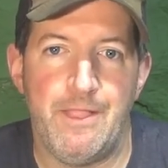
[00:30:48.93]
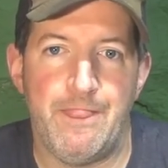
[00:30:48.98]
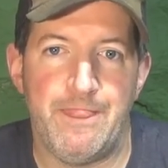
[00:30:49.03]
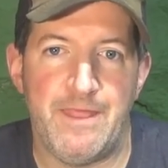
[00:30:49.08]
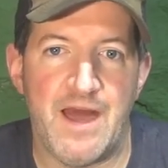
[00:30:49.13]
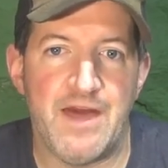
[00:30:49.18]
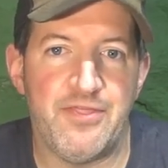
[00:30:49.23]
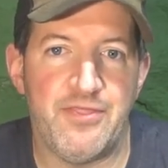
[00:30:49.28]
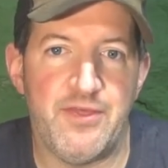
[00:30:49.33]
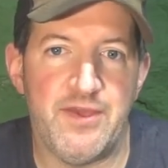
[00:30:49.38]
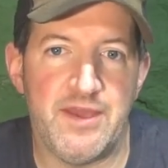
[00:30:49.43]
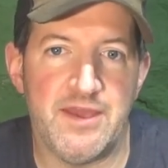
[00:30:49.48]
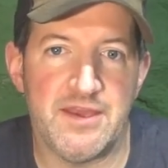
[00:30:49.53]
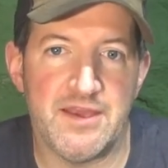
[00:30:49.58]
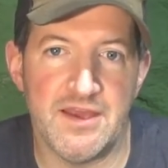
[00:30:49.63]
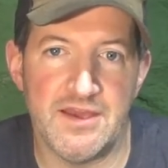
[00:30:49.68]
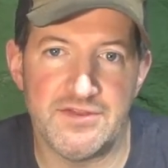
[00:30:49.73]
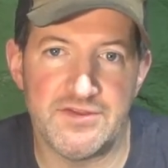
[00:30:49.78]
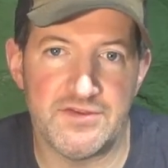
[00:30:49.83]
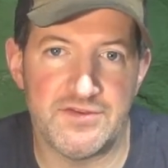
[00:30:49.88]
that
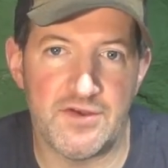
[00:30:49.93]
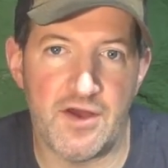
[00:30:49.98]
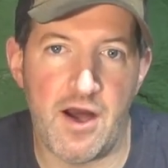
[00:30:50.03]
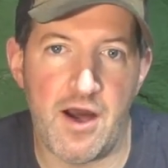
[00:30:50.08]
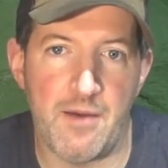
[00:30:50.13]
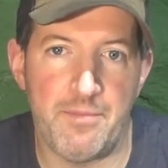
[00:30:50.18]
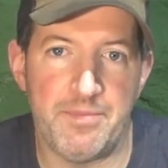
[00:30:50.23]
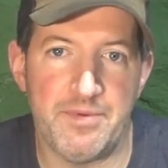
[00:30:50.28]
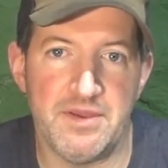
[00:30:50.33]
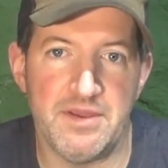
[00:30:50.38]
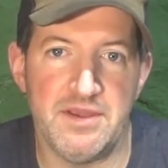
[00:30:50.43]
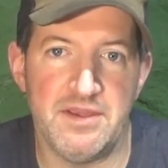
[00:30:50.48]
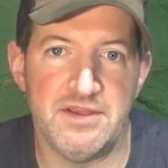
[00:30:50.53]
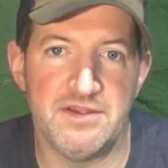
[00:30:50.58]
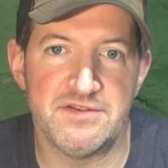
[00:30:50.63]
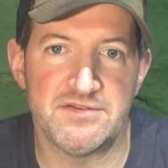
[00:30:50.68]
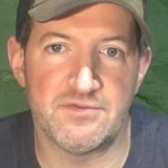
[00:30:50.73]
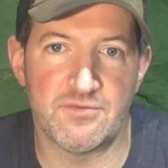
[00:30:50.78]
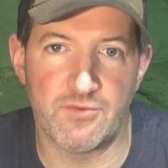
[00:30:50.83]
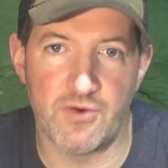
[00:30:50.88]
thing at the top
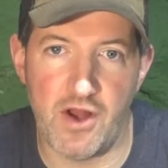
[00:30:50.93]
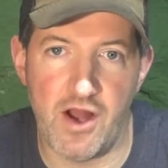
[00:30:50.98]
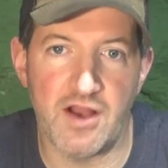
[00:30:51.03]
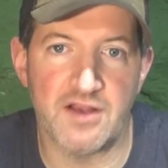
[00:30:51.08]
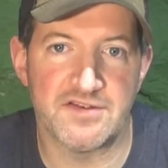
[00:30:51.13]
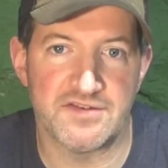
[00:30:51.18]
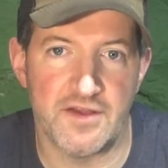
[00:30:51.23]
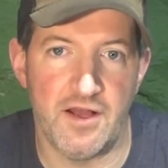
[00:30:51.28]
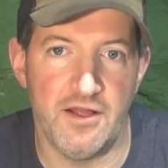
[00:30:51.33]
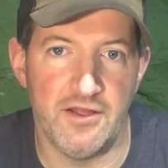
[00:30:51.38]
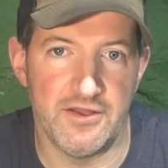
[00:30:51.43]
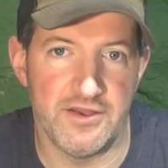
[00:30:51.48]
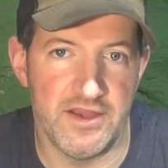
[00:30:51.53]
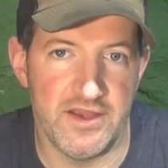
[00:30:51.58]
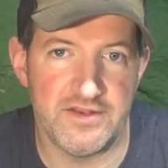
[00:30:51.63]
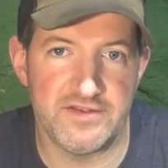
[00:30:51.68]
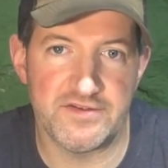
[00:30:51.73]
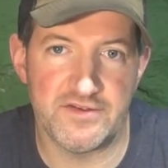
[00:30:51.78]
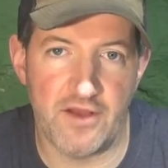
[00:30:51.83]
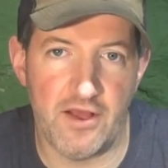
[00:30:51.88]
is rock solid.
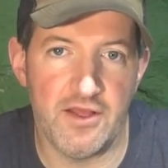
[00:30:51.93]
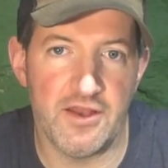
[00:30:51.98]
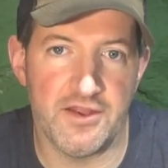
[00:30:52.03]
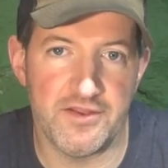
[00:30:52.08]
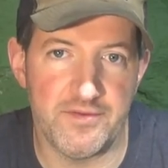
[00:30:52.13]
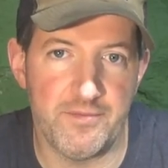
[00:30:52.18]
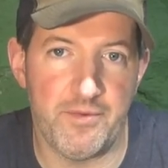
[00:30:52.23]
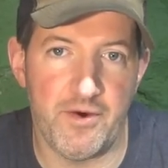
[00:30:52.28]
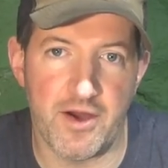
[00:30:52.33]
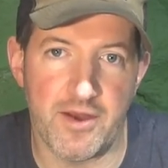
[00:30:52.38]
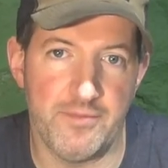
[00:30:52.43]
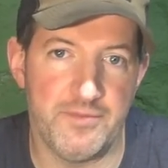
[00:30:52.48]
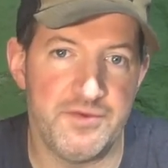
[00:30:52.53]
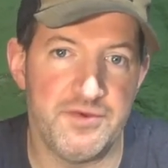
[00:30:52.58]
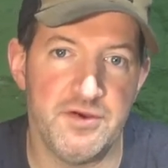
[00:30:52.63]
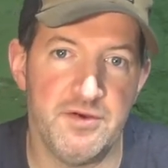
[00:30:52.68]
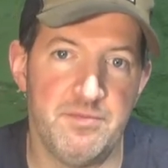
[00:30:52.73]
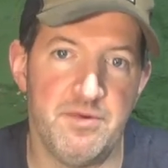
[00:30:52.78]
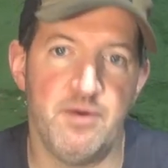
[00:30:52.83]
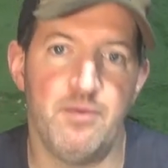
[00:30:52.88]
It's solid at the bottom
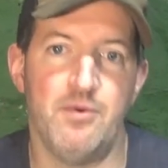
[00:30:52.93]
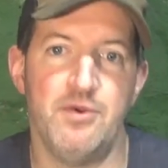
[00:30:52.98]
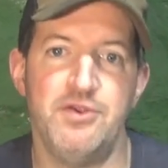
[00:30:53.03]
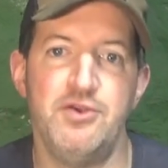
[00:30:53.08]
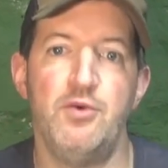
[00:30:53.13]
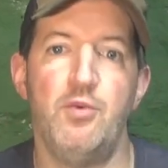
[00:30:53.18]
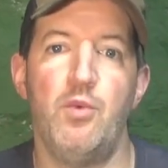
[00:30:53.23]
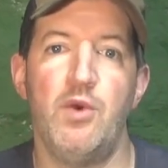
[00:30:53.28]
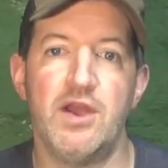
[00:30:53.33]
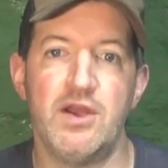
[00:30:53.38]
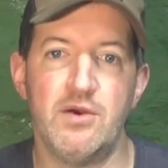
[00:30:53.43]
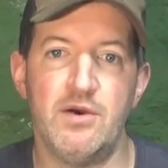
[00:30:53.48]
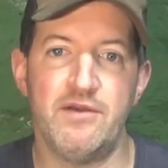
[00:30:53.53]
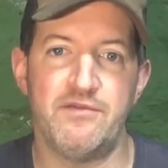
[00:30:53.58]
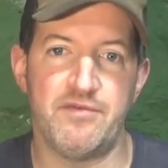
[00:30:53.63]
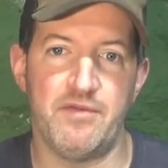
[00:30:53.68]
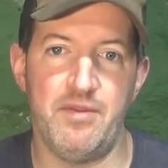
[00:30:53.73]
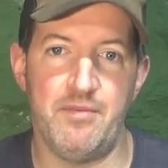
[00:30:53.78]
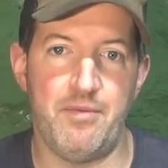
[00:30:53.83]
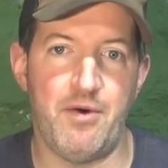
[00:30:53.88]
too, but when you wiggle it
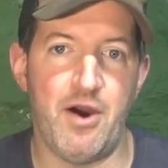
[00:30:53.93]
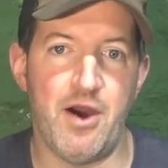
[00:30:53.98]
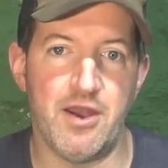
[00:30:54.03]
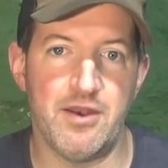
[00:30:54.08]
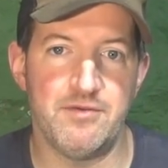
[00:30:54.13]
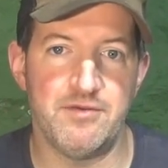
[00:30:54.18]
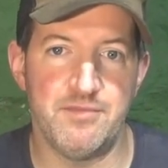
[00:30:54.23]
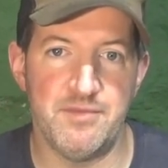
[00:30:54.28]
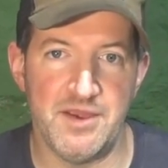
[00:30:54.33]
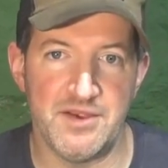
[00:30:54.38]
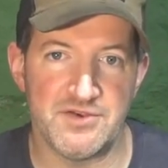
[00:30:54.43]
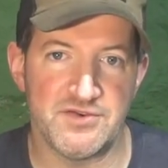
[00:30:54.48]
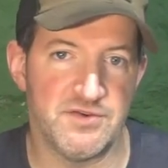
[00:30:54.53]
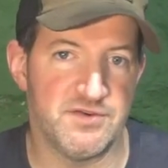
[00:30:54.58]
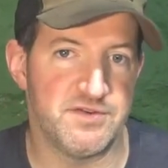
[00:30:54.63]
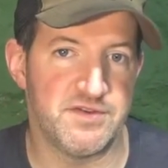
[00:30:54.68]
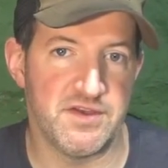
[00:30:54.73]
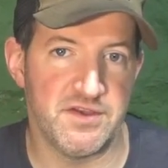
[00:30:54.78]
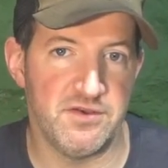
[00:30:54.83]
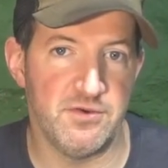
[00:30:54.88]
from the bottom to make sure
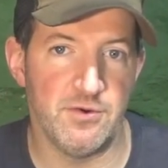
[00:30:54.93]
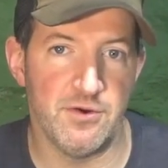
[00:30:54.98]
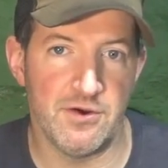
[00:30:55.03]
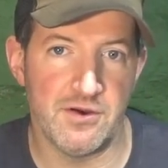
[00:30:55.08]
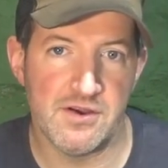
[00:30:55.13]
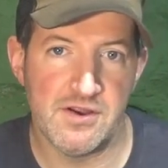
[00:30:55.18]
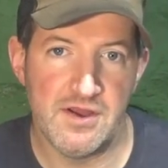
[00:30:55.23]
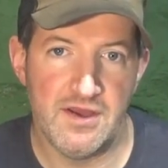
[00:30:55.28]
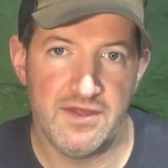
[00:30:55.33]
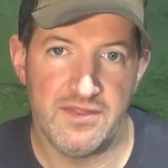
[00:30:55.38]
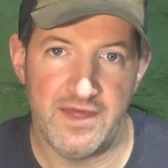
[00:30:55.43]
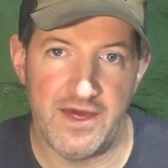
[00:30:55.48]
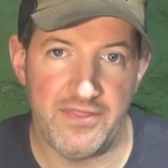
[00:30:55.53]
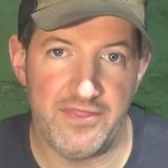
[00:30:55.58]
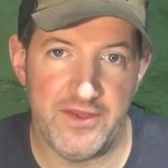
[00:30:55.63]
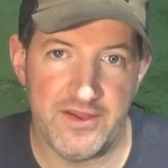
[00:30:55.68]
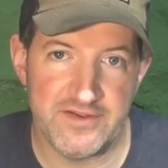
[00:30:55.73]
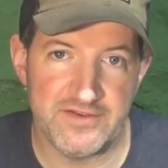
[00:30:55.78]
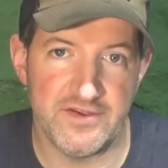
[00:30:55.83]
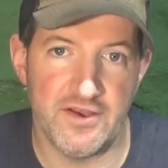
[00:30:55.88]
it's secure, that
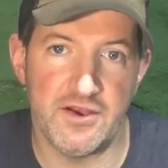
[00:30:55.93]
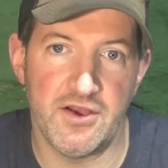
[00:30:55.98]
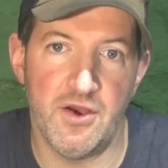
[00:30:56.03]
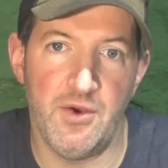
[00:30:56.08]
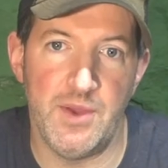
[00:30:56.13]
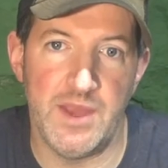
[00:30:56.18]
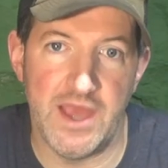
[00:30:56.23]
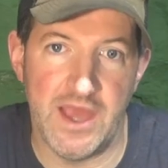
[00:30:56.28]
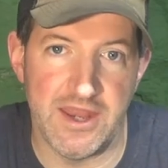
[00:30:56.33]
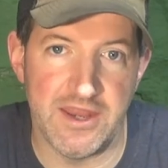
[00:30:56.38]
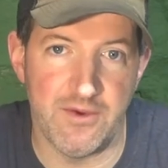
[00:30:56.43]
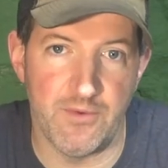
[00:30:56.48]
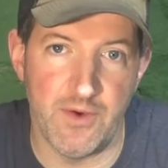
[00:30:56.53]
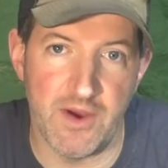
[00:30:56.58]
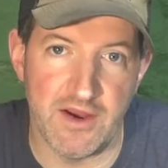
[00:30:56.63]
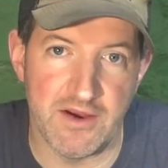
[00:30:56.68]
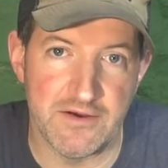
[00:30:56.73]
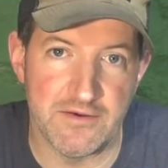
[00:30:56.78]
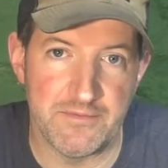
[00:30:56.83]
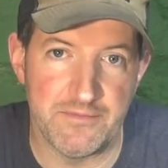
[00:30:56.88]
thing's not going
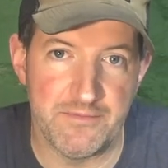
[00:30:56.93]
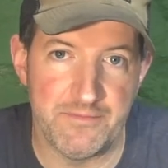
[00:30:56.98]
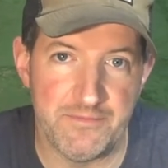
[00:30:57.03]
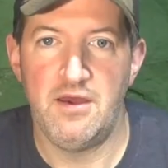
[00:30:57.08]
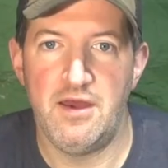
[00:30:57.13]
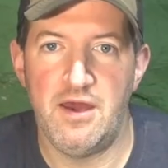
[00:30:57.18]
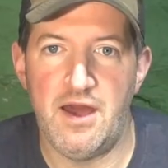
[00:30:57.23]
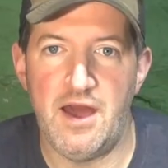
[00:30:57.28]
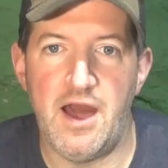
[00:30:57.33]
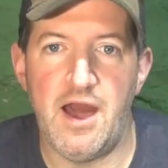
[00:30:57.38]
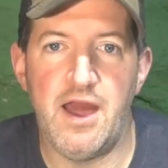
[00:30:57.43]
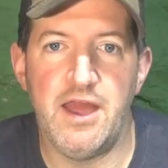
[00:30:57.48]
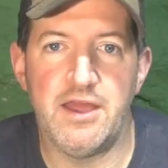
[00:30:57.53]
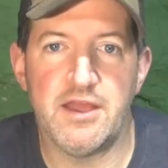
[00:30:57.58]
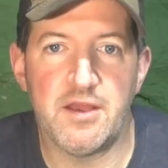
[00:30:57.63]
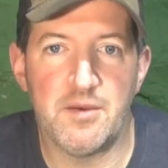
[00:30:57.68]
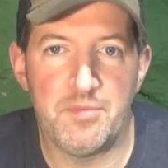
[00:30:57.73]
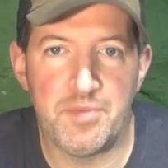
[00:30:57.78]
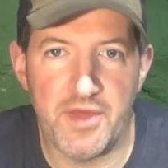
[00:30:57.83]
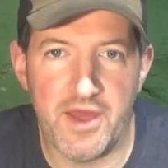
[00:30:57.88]
anywhere. I
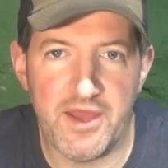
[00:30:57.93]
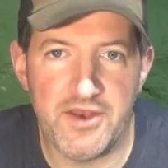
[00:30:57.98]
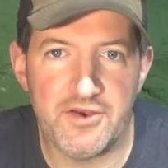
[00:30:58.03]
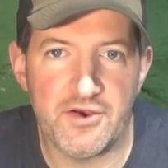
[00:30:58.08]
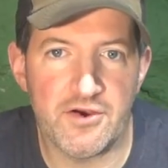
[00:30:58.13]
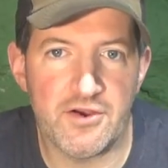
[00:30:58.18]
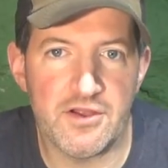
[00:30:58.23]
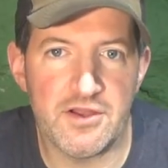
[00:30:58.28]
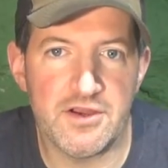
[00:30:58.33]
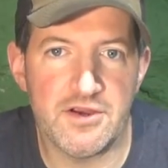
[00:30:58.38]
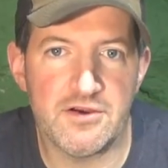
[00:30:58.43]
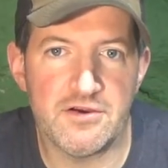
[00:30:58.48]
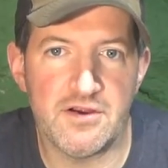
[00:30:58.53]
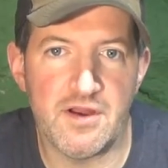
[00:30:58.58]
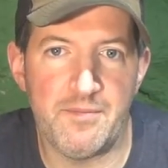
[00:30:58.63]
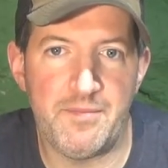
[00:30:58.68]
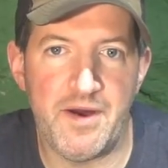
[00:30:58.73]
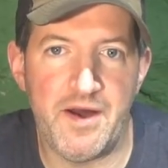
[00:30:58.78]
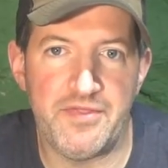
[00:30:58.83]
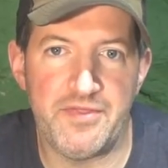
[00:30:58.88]
complained earlier
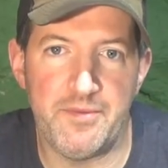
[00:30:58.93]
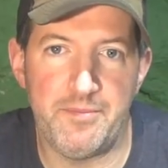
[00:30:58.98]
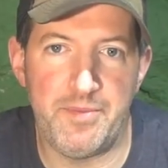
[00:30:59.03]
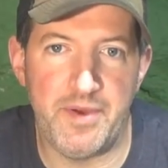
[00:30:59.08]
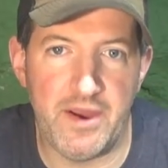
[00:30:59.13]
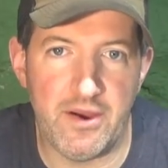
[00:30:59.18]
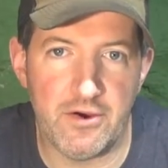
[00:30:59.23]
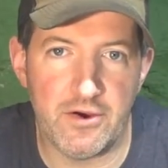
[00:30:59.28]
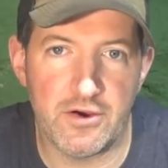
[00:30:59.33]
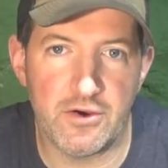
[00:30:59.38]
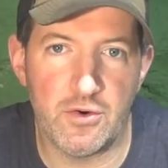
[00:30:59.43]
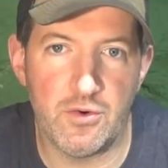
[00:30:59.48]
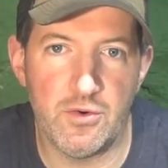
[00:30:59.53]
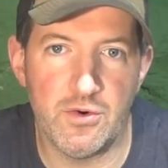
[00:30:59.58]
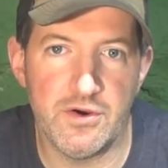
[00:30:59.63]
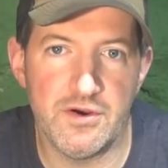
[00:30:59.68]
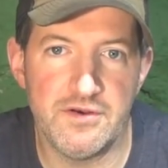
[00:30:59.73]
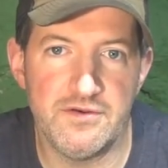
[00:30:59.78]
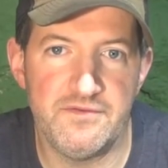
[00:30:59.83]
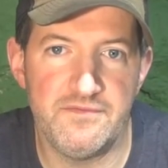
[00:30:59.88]
about the
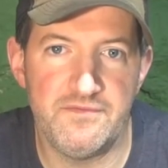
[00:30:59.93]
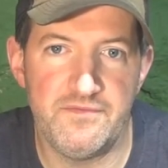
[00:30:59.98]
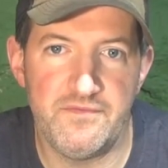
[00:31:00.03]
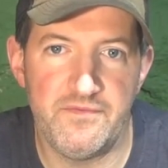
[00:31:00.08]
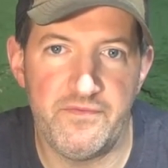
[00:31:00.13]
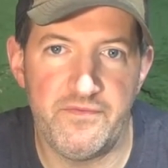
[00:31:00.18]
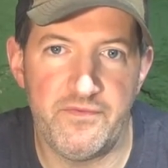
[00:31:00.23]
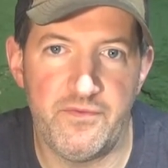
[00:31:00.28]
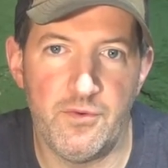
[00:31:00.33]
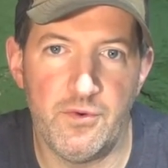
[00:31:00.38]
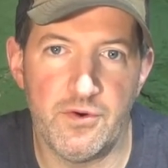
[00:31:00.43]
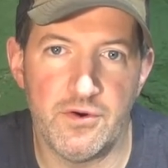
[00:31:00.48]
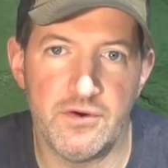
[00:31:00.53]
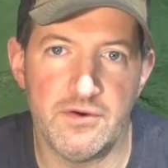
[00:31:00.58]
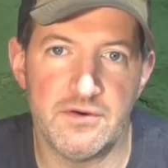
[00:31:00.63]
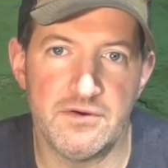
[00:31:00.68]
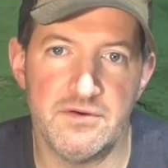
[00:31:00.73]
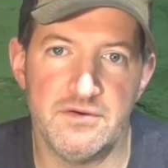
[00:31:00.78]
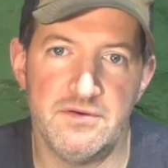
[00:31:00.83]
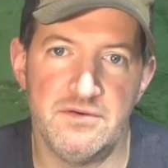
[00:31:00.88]
paracord
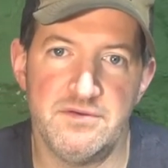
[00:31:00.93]
for